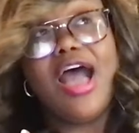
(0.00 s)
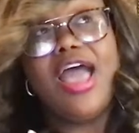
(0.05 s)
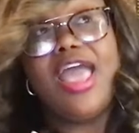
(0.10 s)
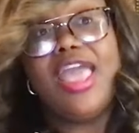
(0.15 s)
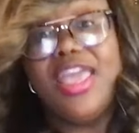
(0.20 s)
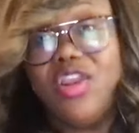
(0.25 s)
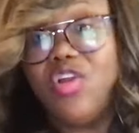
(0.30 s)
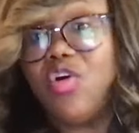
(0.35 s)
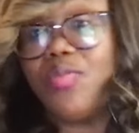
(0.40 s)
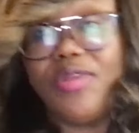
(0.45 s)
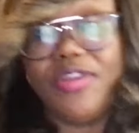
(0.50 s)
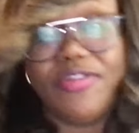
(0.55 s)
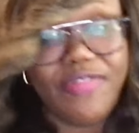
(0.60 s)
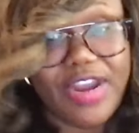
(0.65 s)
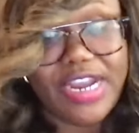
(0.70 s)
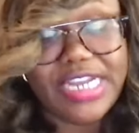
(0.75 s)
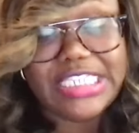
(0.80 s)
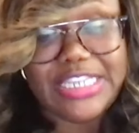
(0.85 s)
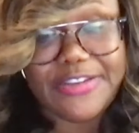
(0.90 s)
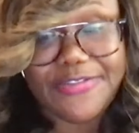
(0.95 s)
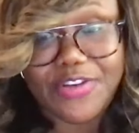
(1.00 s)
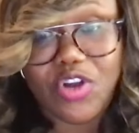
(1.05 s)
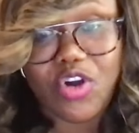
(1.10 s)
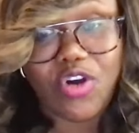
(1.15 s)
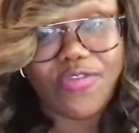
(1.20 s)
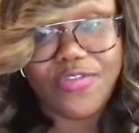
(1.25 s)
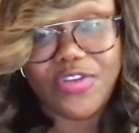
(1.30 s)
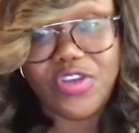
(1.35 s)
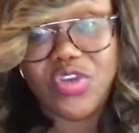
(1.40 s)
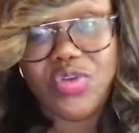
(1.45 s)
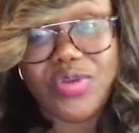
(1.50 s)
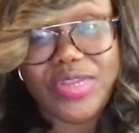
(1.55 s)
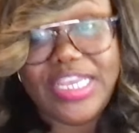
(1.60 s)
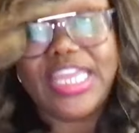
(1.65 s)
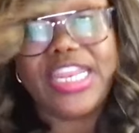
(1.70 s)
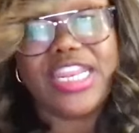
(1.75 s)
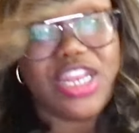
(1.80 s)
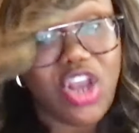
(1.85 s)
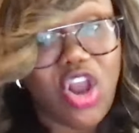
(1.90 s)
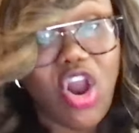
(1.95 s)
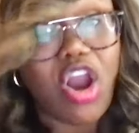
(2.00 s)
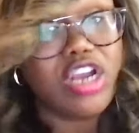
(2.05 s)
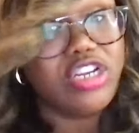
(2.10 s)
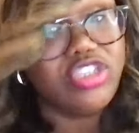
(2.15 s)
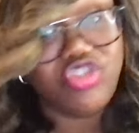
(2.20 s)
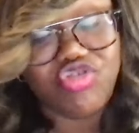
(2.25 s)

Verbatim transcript: it'll be very difficult for you to get in a car and